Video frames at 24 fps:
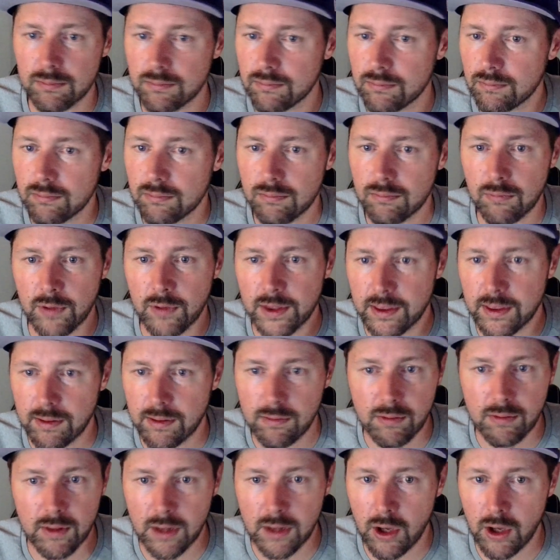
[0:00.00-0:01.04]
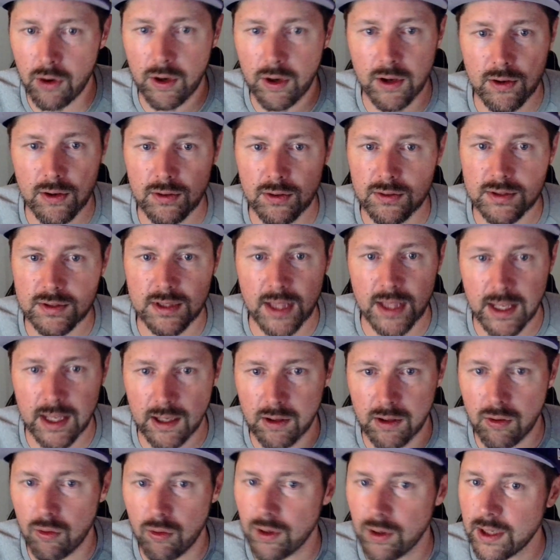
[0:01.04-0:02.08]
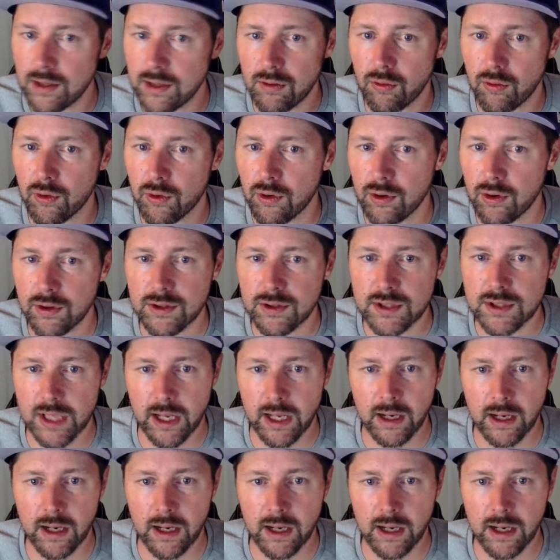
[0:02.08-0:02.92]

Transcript: with logos, then coin doors, and